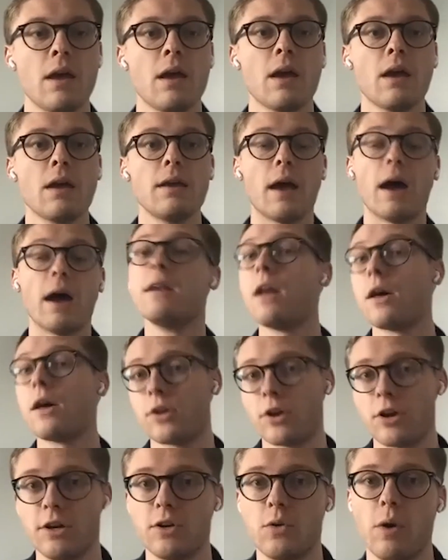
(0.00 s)
Yeah,
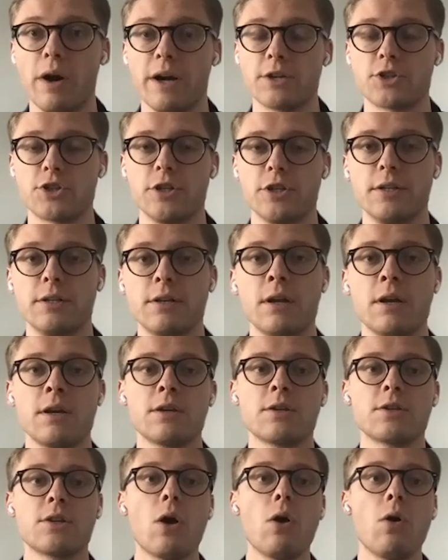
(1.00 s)
another good question.
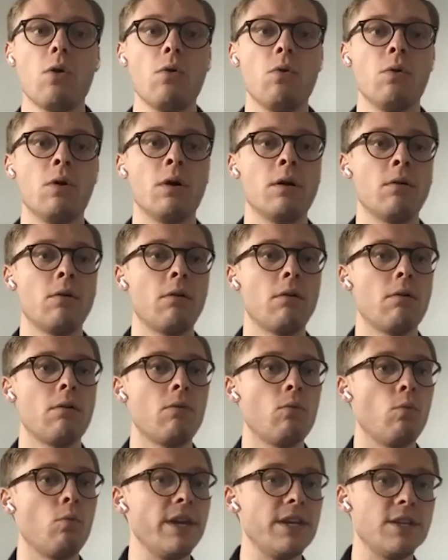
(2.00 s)
So
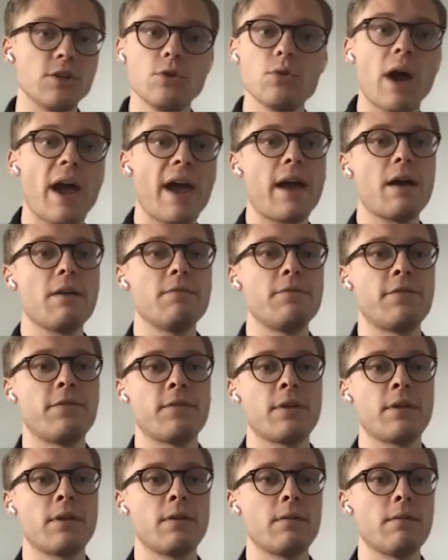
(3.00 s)
we do have
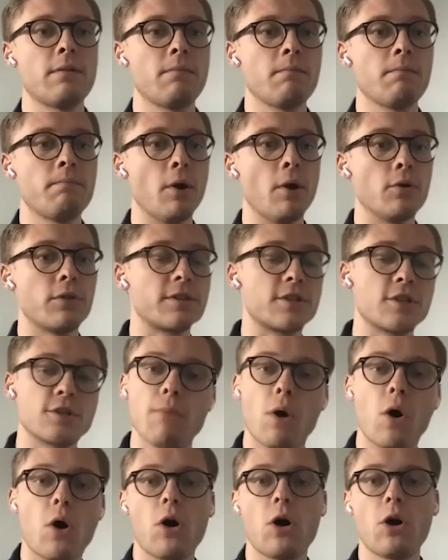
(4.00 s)
both
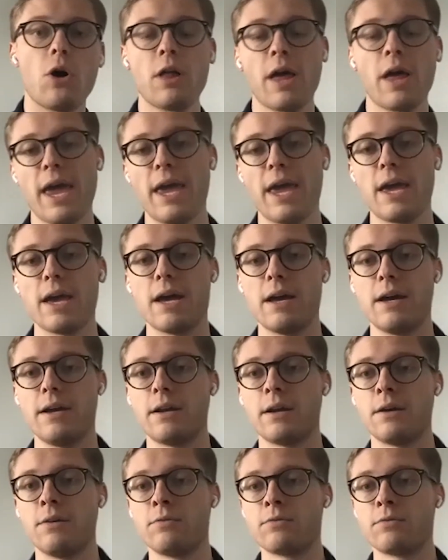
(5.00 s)
small
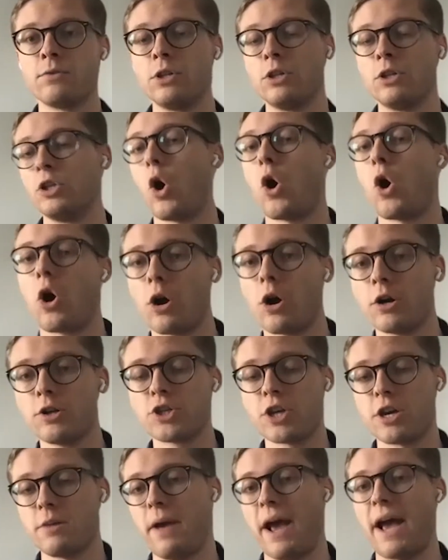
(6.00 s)
and
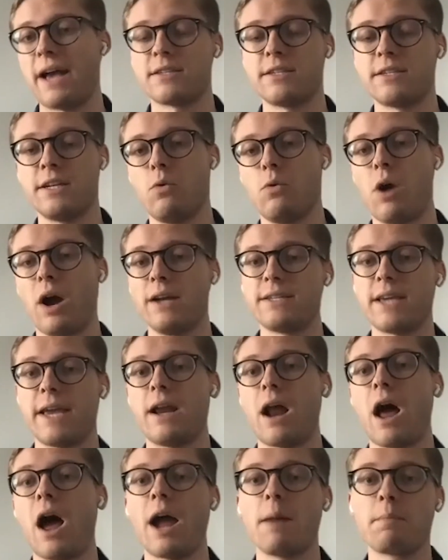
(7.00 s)
large capacity-wise and
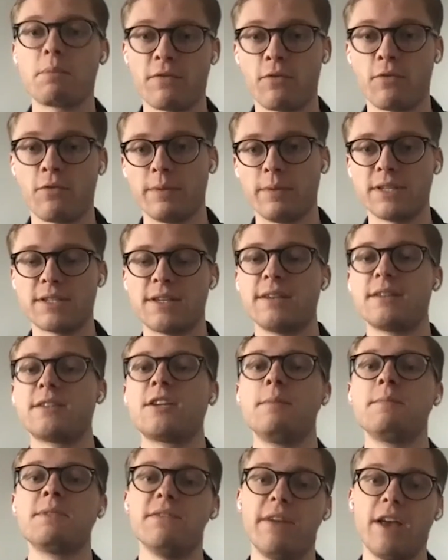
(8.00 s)
high-performance
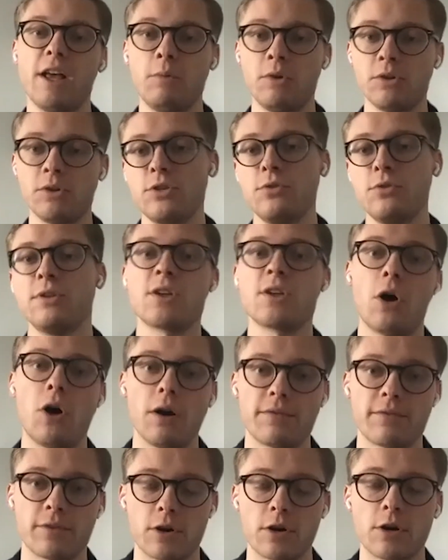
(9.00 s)
systems available to this
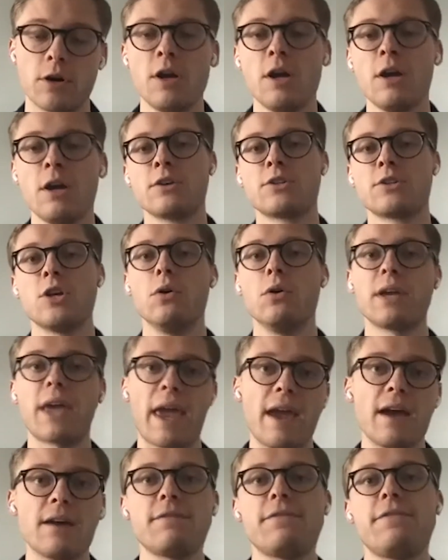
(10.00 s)
offer. So it
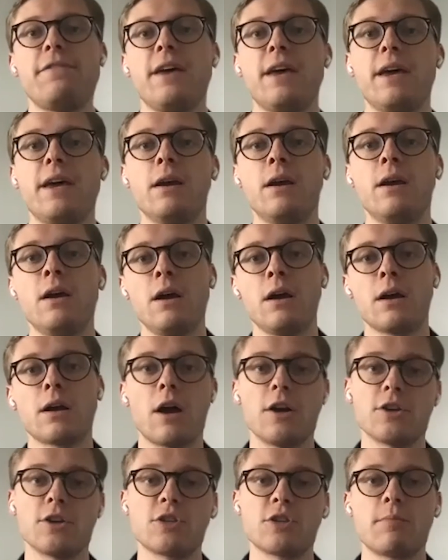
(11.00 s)
can fit
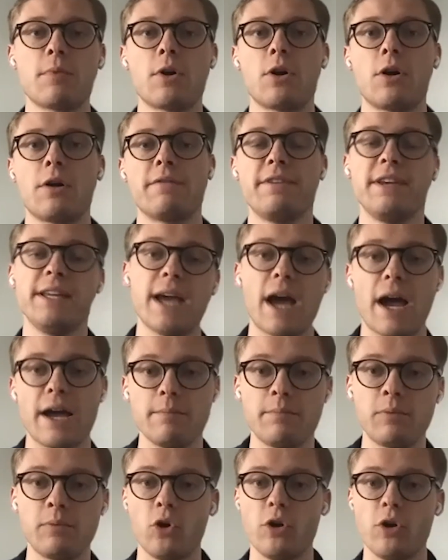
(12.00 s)
customer VDI
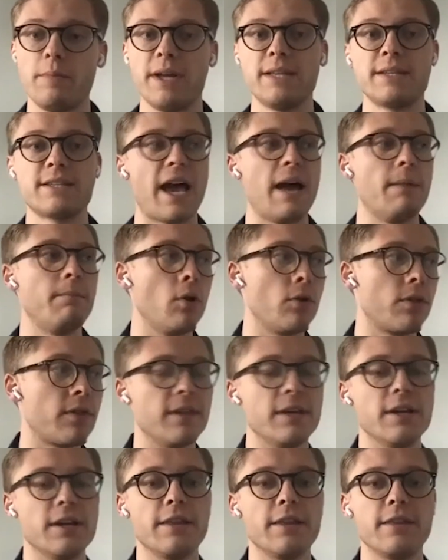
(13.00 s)
deployments at both
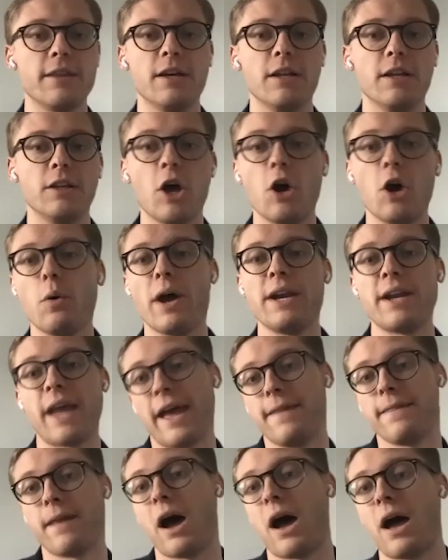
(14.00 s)
the low end
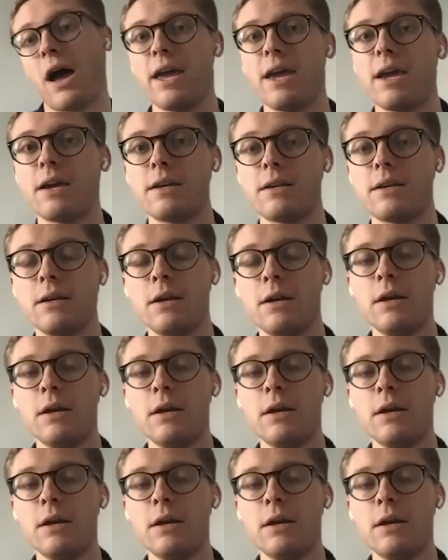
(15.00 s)
and the high end.